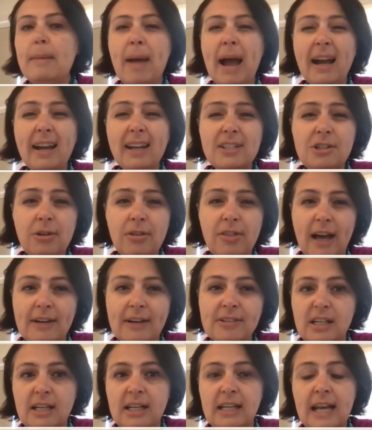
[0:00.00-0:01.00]
Back in
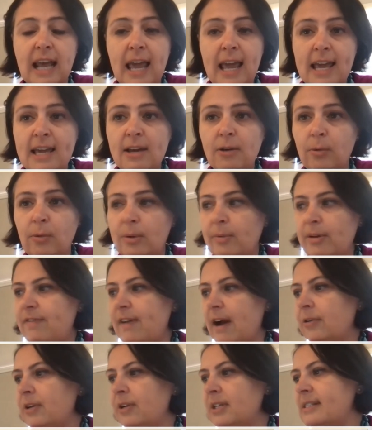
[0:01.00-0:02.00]
2008, when we
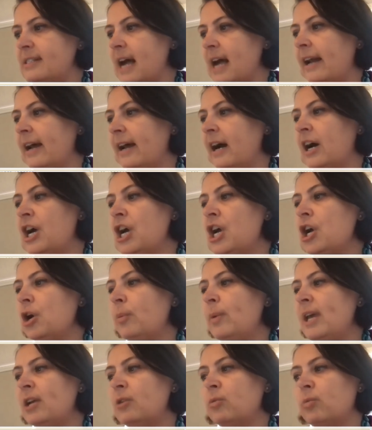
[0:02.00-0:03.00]
founded SAADA,
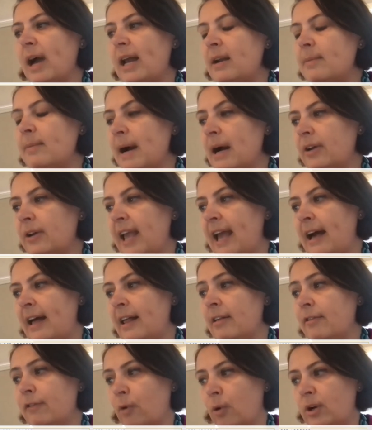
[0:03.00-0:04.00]
we had read about
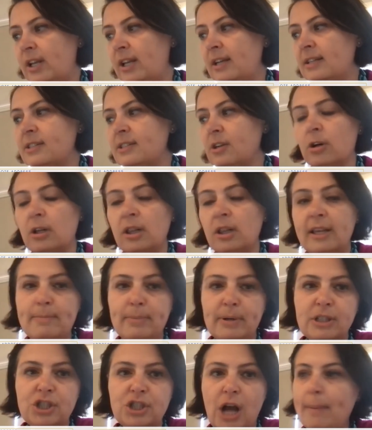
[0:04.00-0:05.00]
California's early
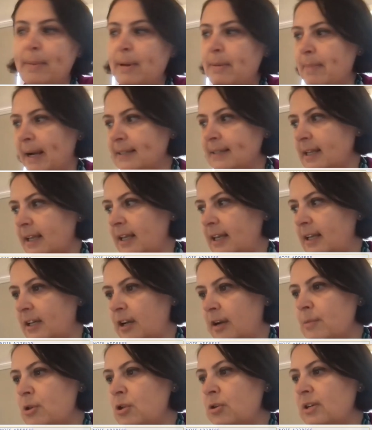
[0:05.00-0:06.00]
Punjabi
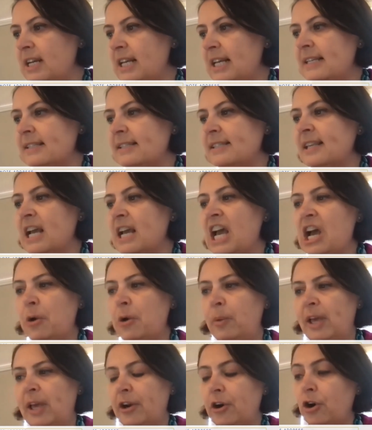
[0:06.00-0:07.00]
Mexican communities.
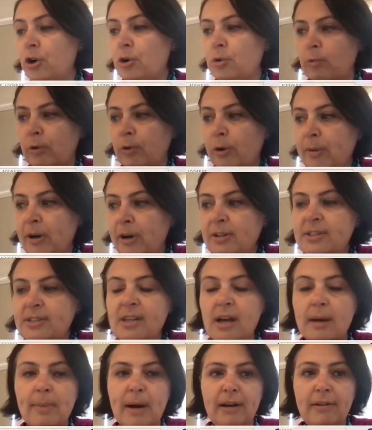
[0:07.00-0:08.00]
We had heard
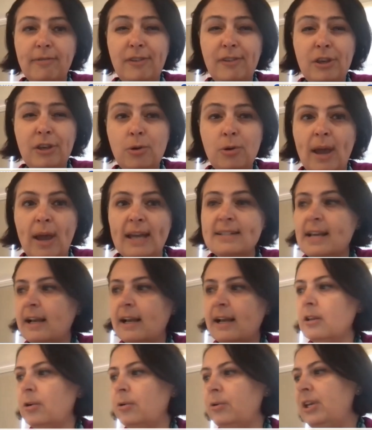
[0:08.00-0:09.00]
rumors about a few
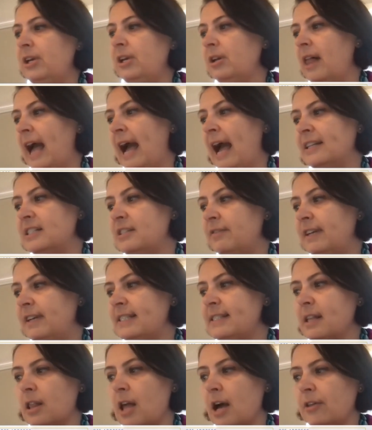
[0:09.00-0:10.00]
anti colonial
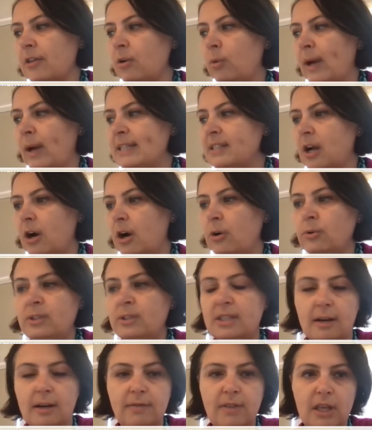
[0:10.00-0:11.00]
activists along the west
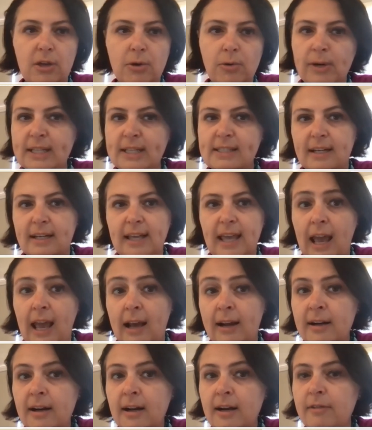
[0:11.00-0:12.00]
coast of the US and
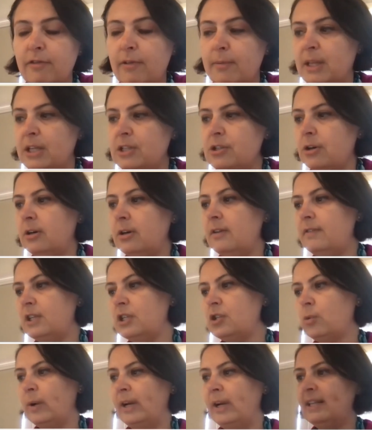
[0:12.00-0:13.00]
Canada from the turn of
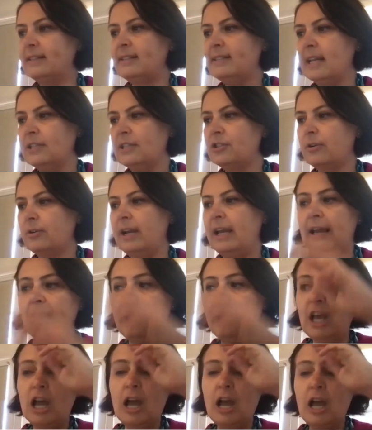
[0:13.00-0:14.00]
the 20th
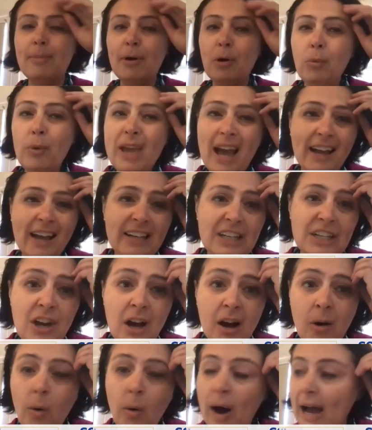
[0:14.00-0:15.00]
century, but we had
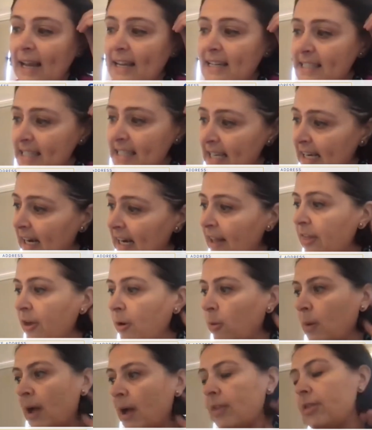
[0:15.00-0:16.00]
no idea
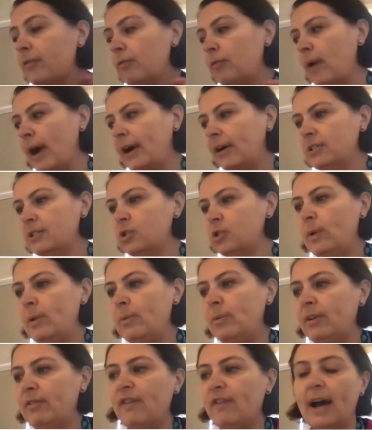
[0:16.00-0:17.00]
the wealth of records
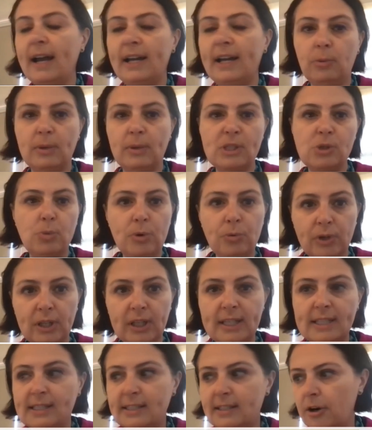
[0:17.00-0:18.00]
we would find once we
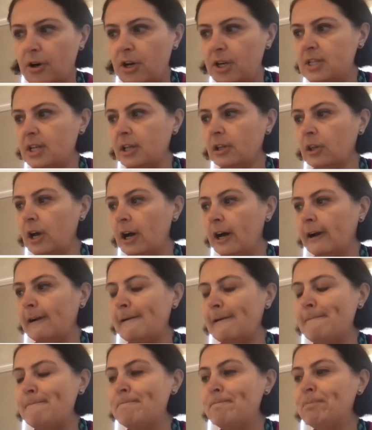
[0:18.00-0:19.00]
really started to look.
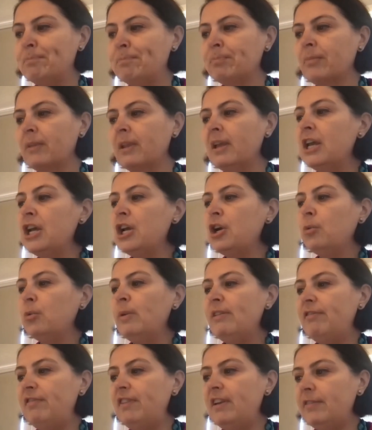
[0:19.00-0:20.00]

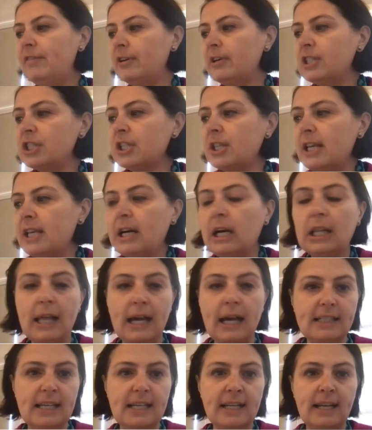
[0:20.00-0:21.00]
We feverishly
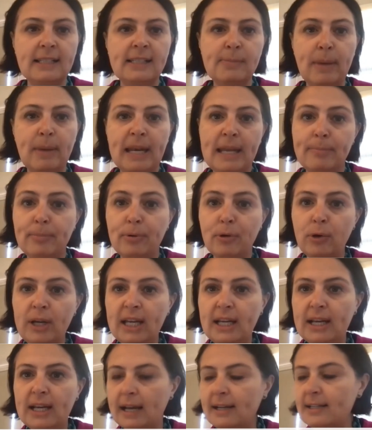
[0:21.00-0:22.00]
collected as many
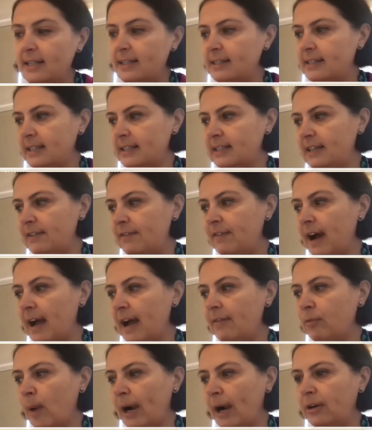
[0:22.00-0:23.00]
pre
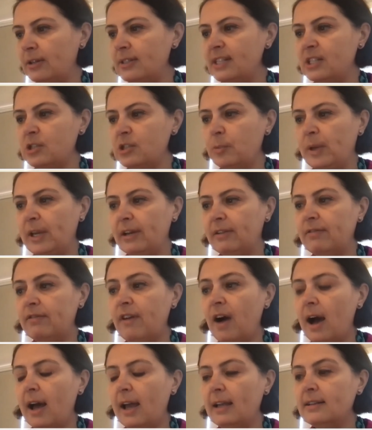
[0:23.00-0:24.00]
1965 records as we could
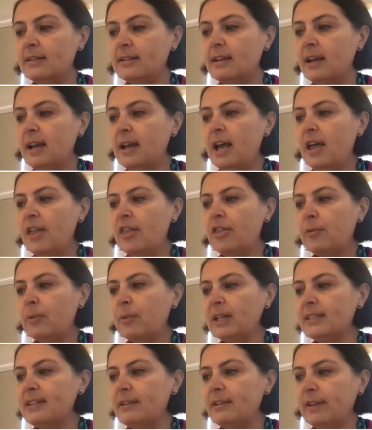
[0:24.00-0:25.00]
find,
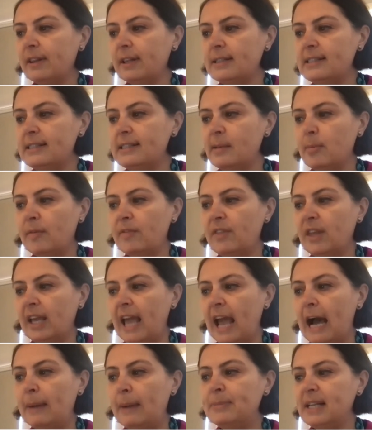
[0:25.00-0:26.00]
thrilled to fill in some of the
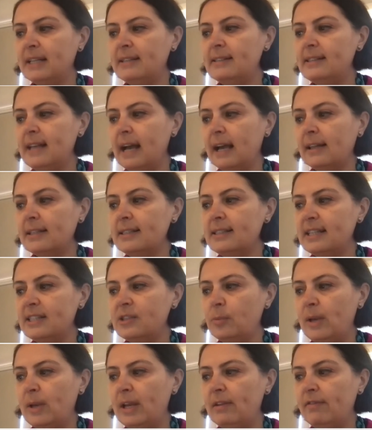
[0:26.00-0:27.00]
gaps and
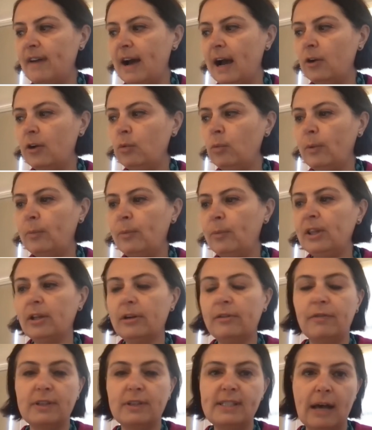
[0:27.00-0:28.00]
silences we had found when we
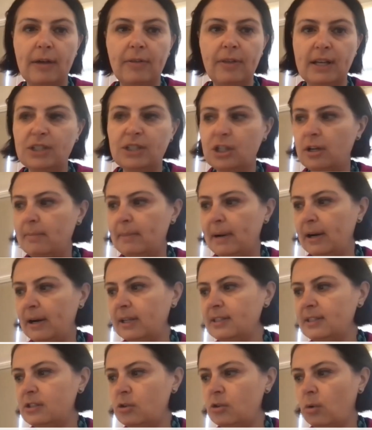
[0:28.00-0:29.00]
looked for South Asian
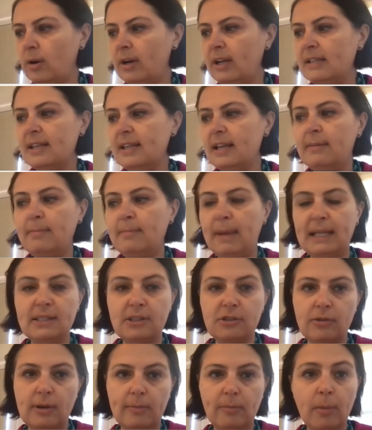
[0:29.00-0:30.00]
American stories in
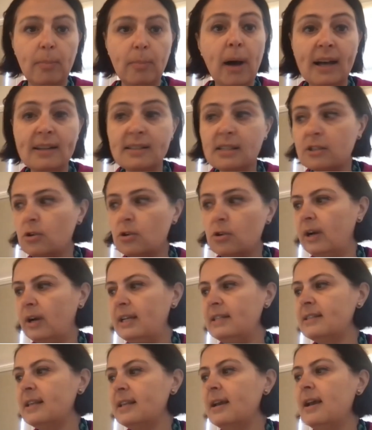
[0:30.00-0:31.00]
mainstream
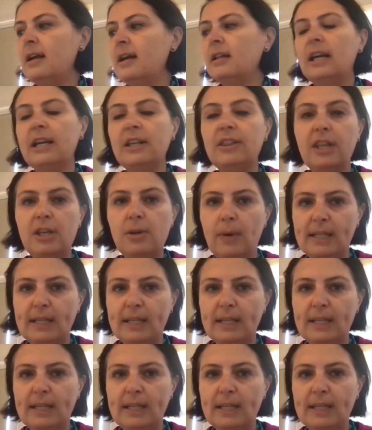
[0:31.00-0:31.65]
repositories like the